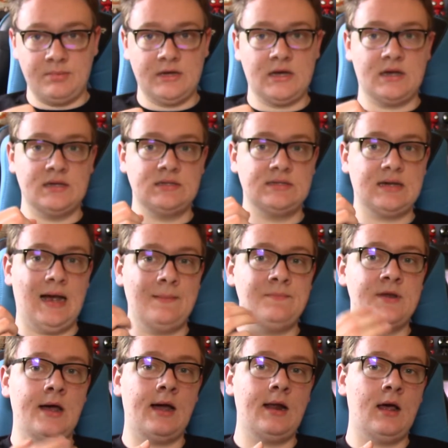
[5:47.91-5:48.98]
because I'm
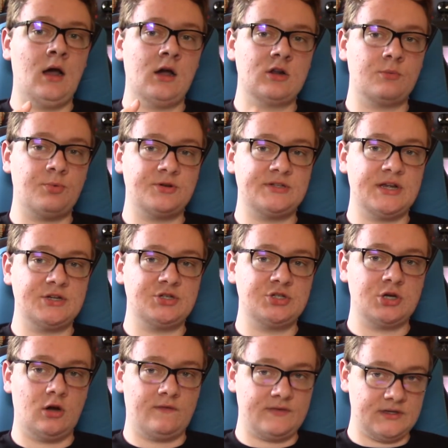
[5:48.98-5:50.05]
not 100%
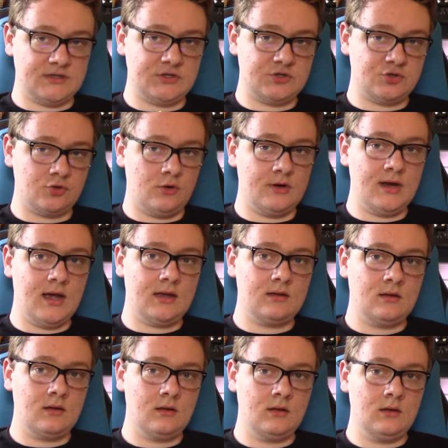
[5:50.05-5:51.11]
sure if this is true or not.
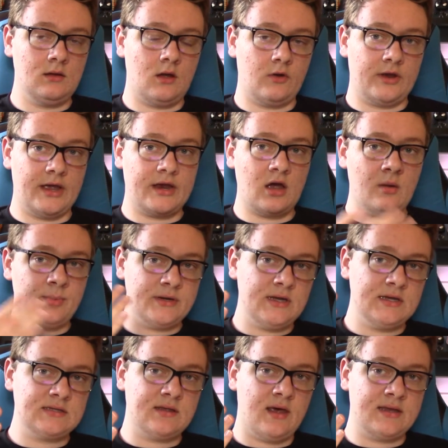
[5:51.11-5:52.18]
Okay,
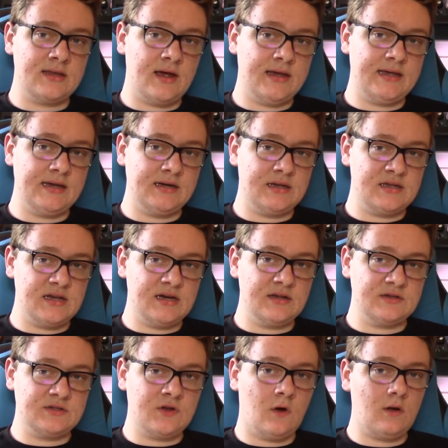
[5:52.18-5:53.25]
companies like Nike and
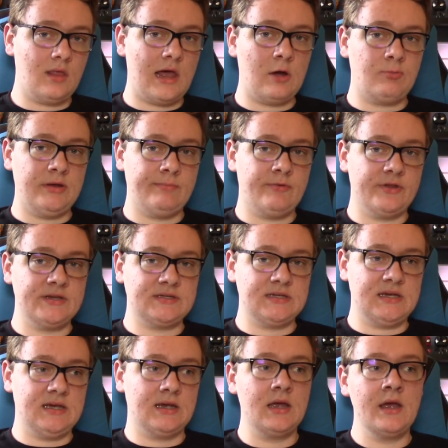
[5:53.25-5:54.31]
Adidas don't allow people to
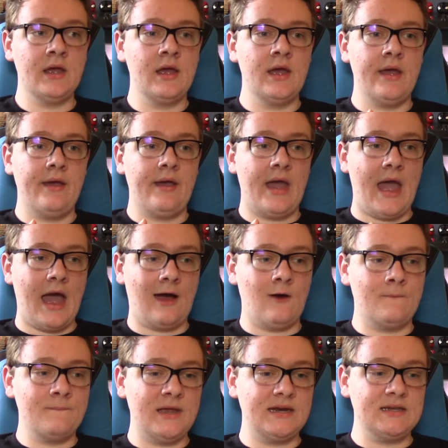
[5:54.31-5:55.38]
see how
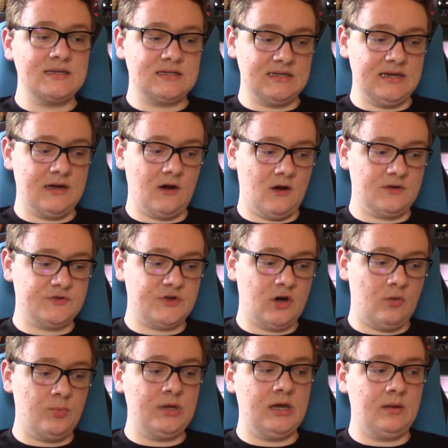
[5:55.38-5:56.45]
many sneakers are
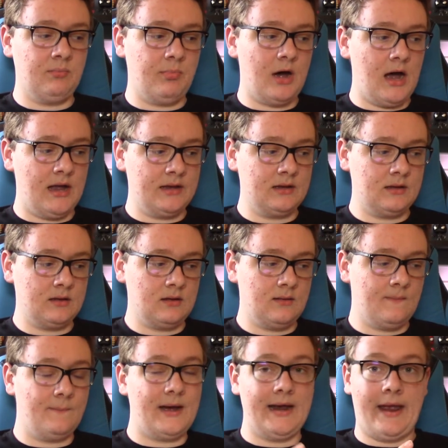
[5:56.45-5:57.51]
being bought
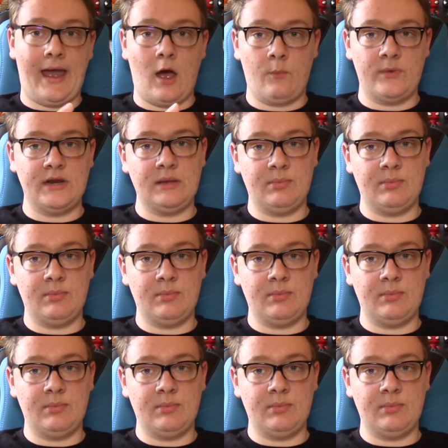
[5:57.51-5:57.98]
by how many